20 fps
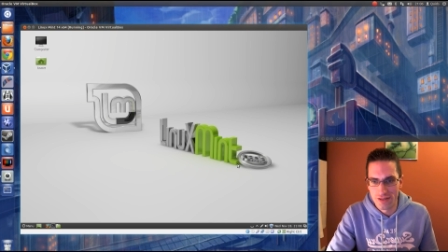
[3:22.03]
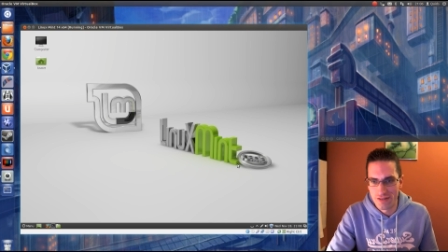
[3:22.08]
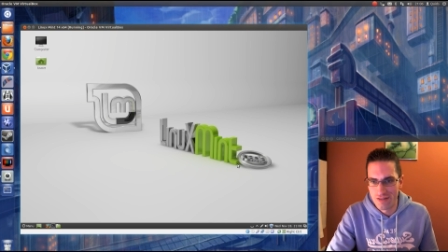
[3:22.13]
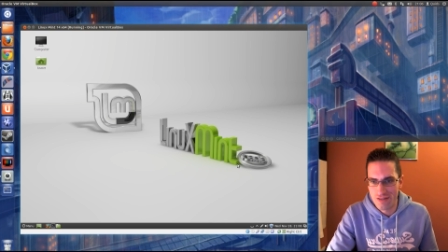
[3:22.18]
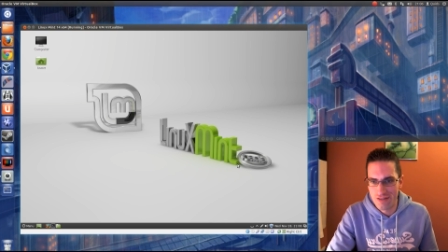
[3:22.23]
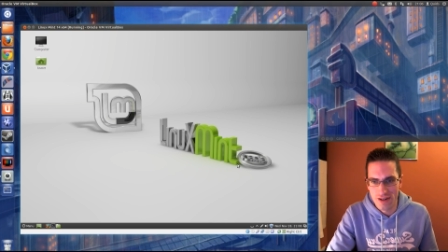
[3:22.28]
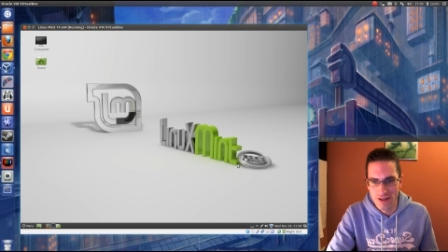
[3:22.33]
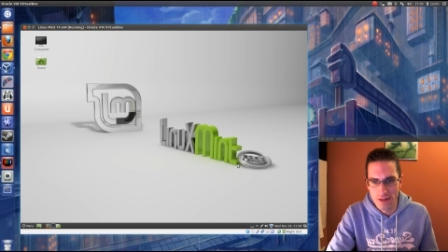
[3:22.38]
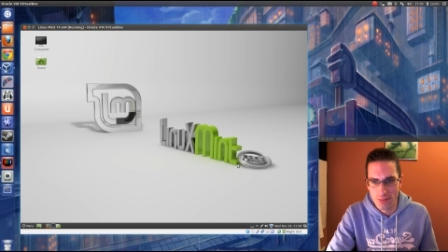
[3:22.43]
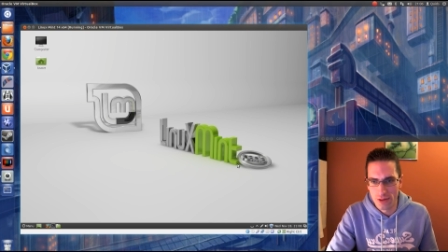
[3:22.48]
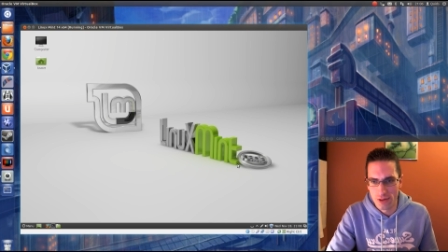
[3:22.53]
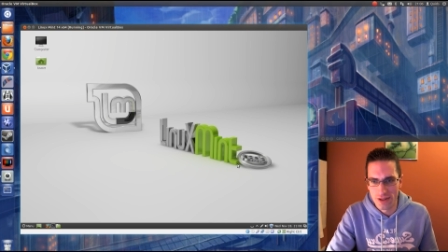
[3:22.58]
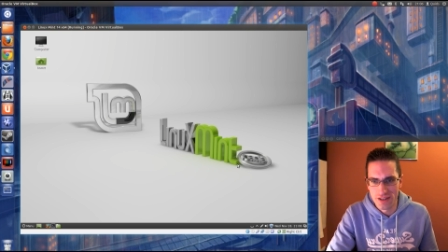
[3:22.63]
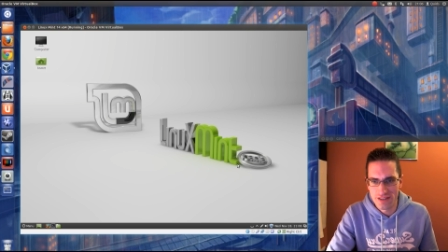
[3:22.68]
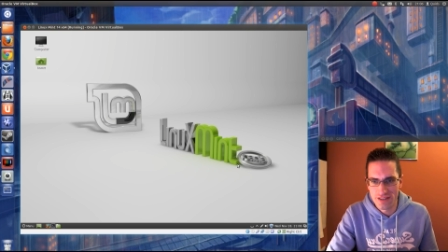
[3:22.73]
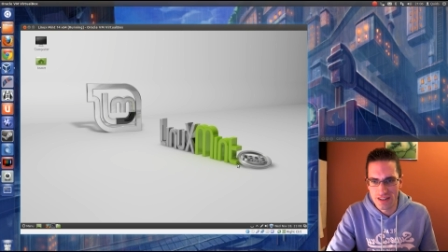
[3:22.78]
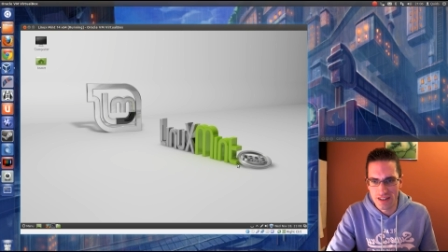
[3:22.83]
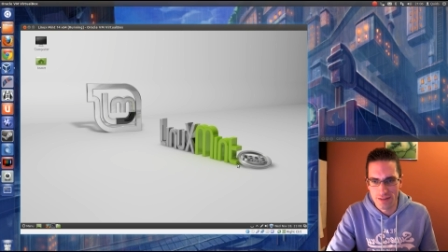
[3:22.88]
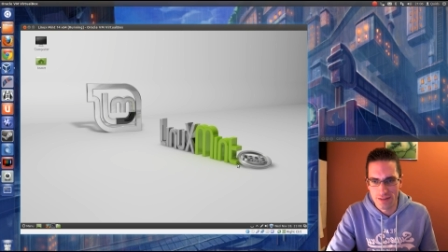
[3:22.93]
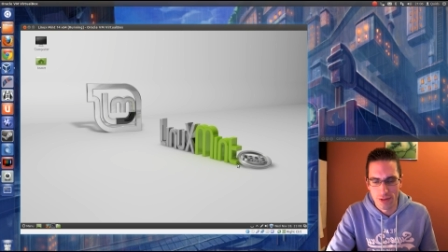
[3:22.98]
three point
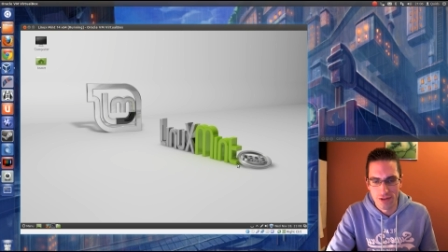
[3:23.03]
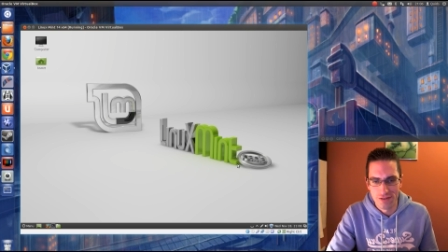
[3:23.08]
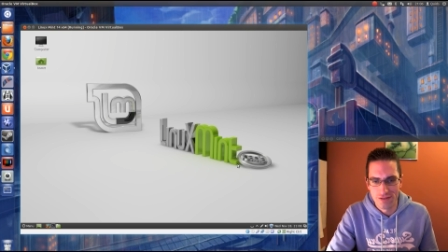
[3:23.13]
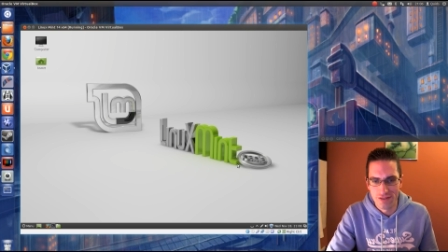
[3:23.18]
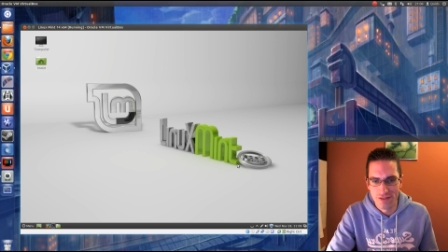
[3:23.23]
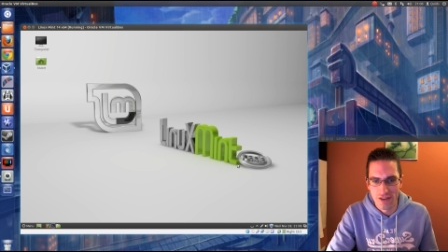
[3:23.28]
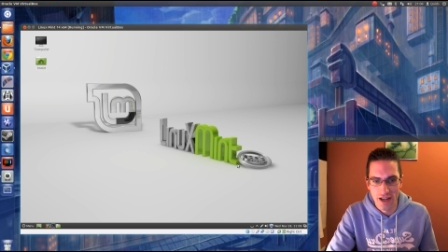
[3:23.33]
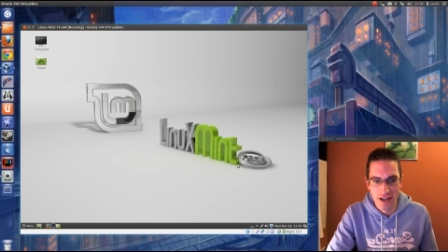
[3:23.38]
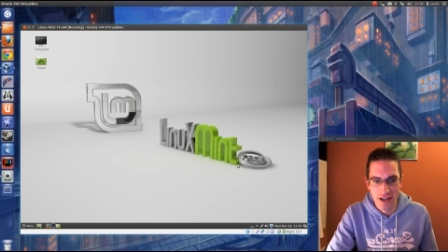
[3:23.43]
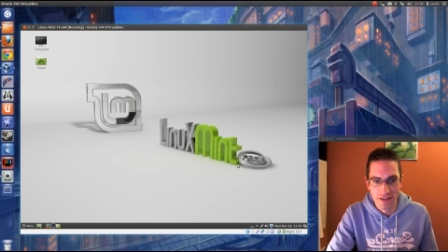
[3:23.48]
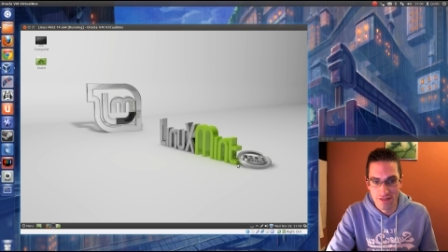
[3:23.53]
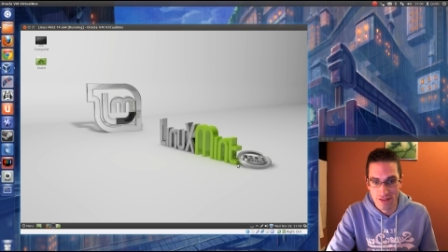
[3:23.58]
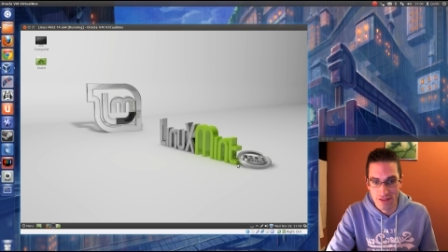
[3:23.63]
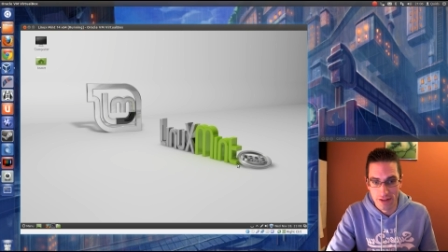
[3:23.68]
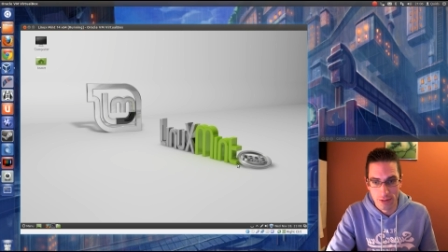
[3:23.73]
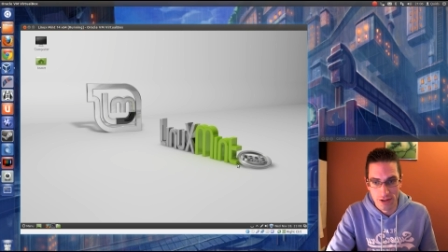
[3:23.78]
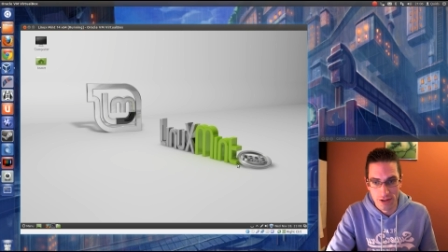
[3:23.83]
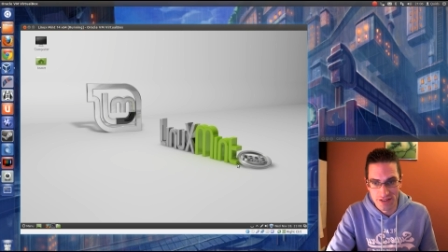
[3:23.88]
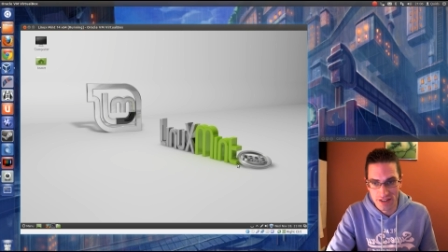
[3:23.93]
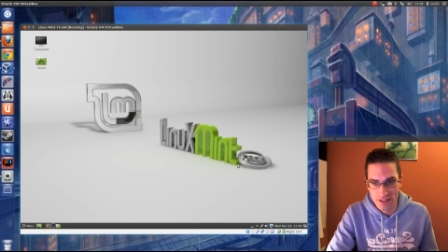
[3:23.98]
six point five, three
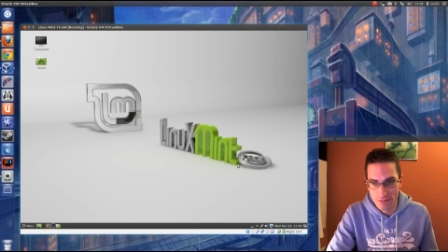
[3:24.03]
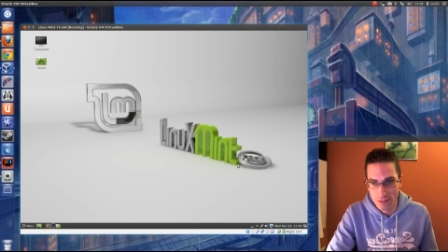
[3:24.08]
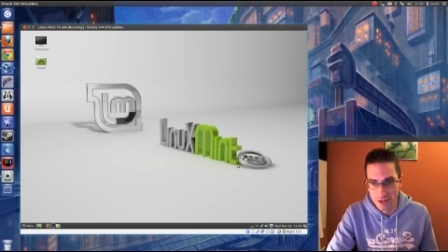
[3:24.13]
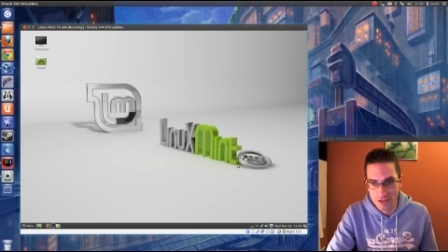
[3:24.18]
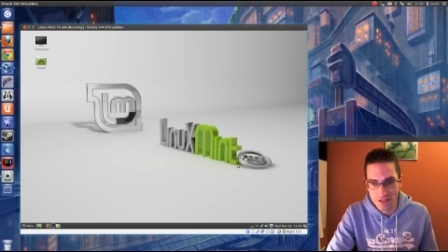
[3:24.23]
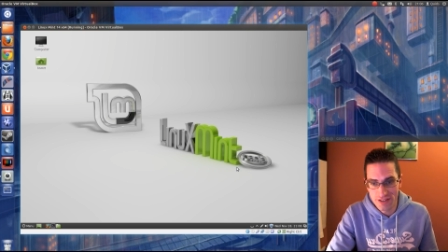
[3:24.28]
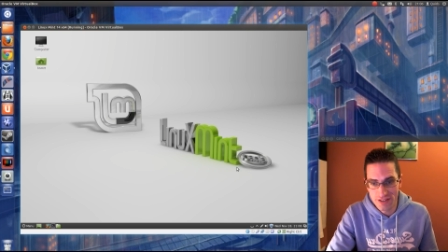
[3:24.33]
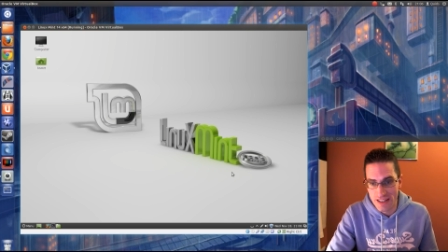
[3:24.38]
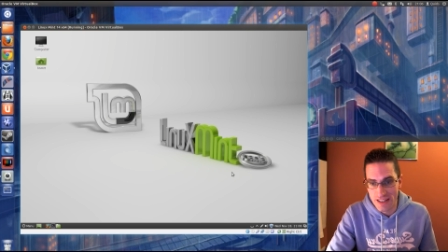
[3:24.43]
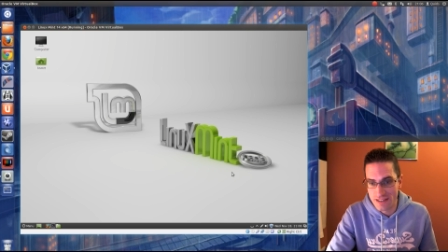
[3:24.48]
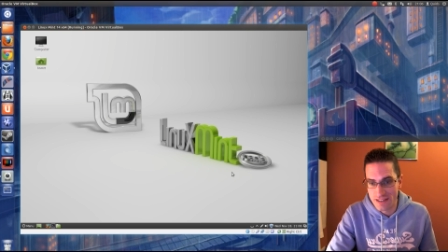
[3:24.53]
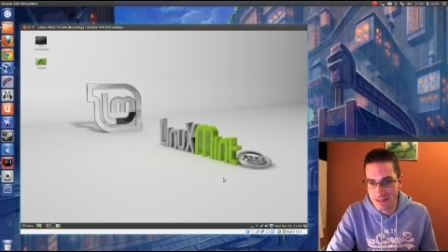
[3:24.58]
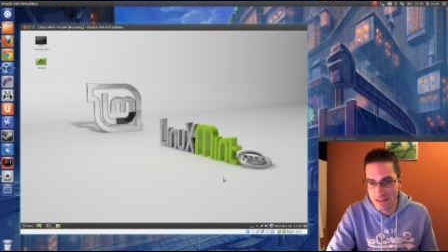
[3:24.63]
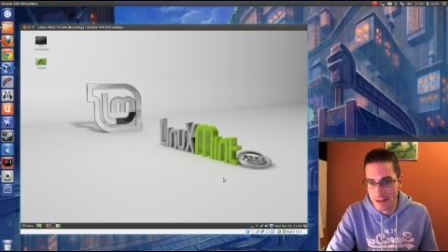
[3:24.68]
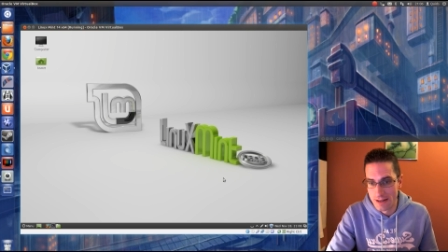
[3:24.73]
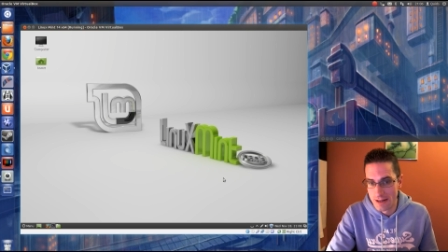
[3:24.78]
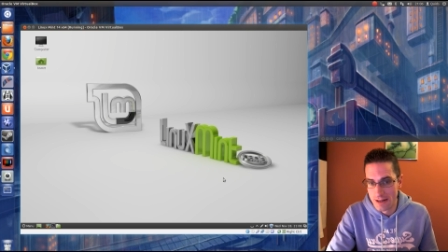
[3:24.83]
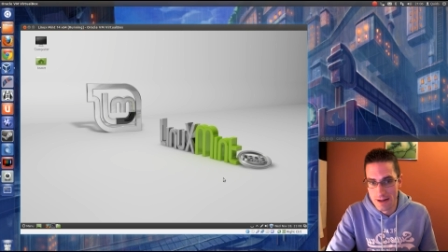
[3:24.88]
point six point six,